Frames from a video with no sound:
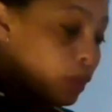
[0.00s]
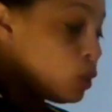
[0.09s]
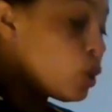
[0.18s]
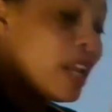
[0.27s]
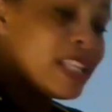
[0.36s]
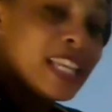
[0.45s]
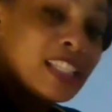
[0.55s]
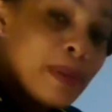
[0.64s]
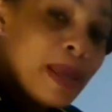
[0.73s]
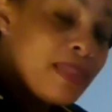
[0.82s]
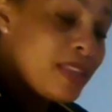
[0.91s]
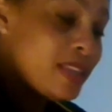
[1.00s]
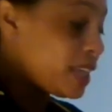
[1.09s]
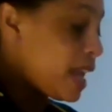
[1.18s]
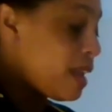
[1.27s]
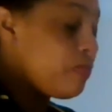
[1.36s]
So let's explain this
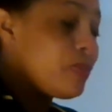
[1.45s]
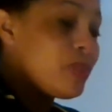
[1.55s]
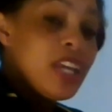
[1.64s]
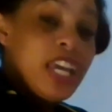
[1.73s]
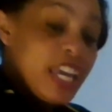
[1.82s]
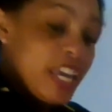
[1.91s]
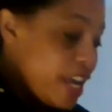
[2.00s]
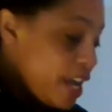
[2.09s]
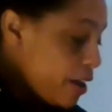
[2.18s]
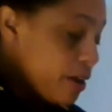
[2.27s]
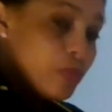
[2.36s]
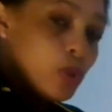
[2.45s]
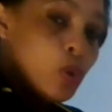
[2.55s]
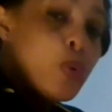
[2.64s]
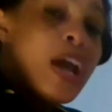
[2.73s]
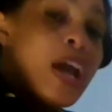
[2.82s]
again. Here
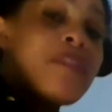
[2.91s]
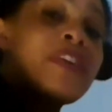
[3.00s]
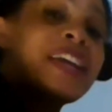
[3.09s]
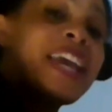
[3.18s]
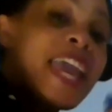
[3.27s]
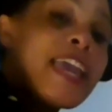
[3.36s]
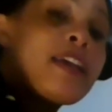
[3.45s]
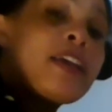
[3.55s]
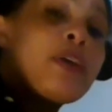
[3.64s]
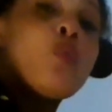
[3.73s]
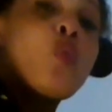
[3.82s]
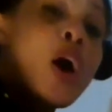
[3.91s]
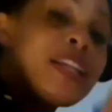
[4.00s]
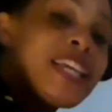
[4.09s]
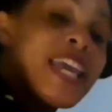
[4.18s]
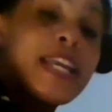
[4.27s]
we have a cake.
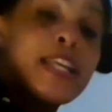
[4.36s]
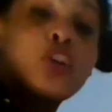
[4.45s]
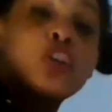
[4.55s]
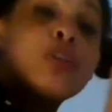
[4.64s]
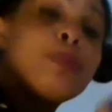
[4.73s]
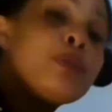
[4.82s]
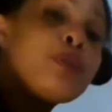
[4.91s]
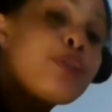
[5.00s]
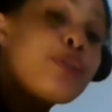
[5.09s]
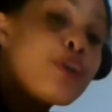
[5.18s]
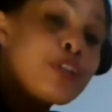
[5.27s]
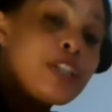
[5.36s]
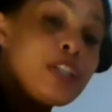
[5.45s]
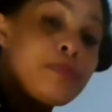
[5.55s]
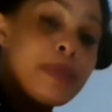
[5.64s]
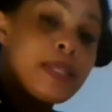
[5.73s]
1 cake is cut up into
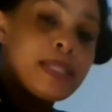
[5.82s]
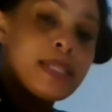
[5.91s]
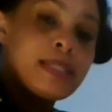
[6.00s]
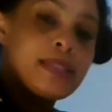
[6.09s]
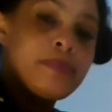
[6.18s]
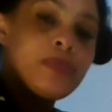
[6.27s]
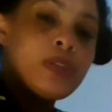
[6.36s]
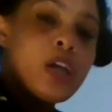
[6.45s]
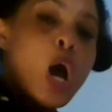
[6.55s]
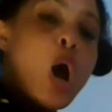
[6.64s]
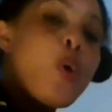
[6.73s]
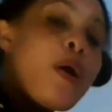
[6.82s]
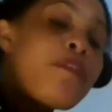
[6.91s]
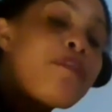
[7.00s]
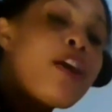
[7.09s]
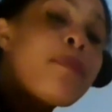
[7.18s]
13 pieces.
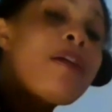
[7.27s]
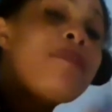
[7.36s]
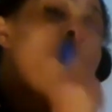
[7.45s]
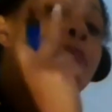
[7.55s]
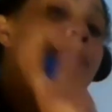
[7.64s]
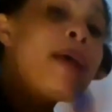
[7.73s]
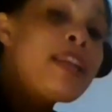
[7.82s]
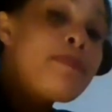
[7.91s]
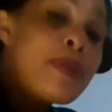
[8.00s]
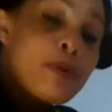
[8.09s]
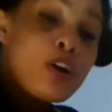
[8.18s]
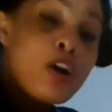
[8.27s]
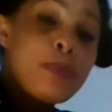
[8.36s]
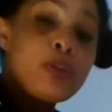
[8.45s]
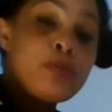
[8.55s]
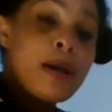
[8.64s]
However, I'm having many people
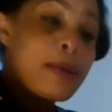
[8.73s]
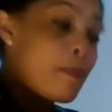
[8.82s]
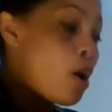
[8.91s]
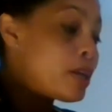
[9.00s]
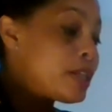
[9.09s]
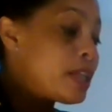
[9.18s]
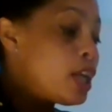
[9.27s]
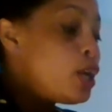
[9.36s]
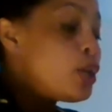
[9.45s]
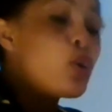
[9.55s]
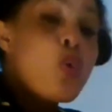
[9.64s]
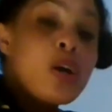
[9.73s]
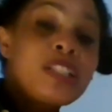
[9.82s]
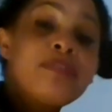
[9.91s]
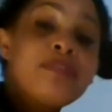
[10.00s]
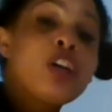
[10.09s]
coming to my party. So
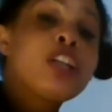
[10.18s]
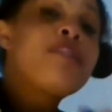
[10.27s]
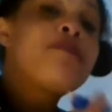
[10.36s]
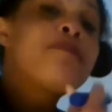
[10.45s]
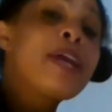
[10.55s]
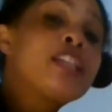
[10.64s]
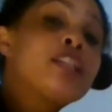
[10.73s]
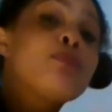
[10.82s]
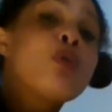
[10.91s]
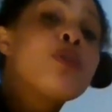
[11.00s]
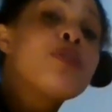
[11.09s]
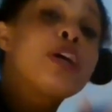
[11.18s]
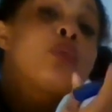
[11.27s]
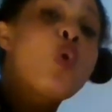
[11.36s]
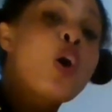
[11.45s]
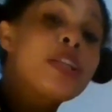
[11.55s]
what I've done, I've baked more
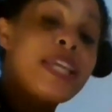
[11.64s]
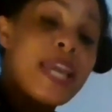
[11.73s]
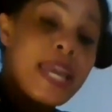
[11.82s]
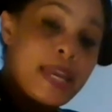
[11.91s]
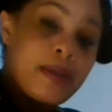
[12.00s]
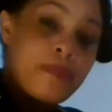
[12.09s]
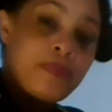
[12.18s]
than 1 cake.